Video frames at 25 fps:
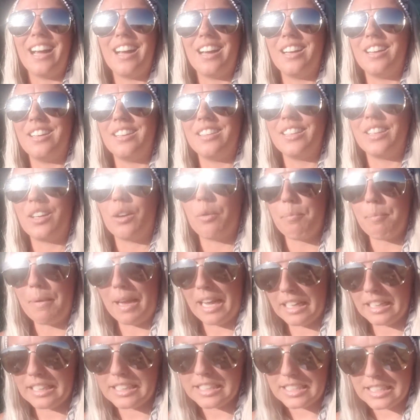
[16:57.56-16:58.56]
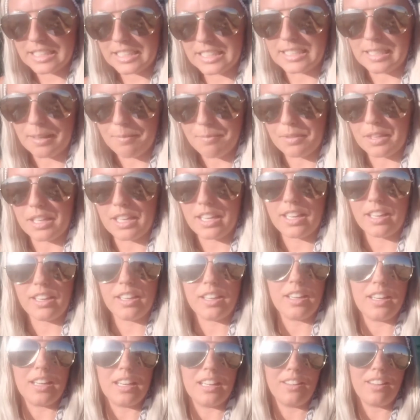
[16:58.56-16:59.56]
you know, maintenance is something,
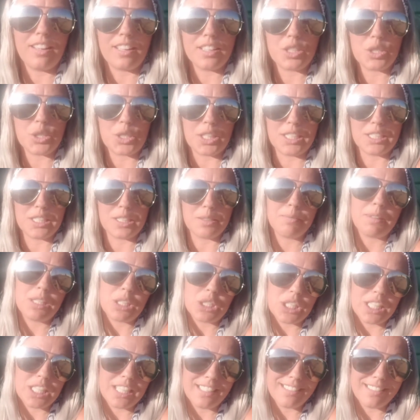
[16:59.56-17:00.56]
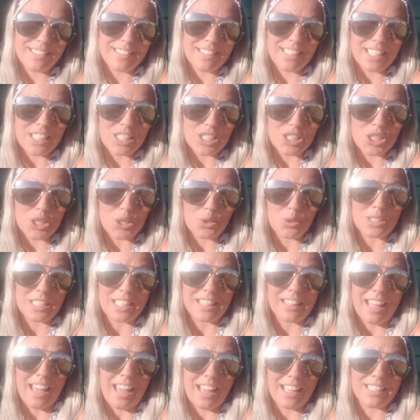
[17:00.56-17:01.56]
a lot of transmission issues, and
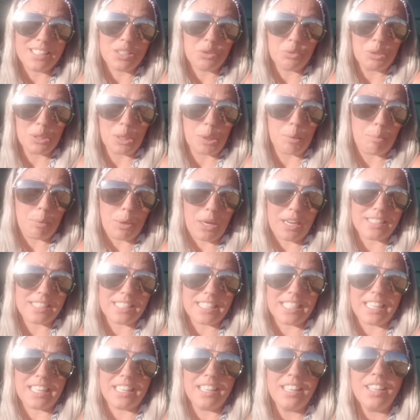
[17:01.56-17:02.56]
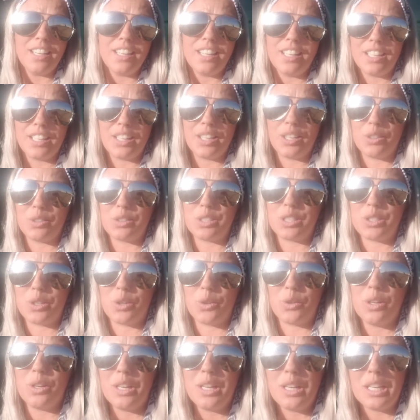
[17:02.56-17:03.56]
that is really pricey, you know, so,
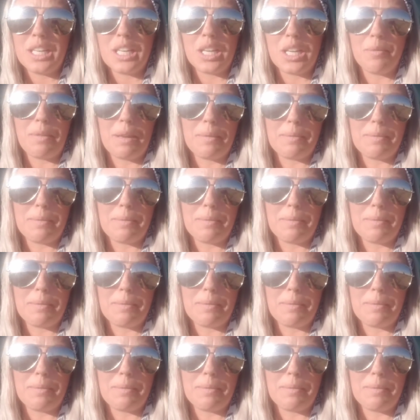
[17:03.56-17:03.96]
you know, maybe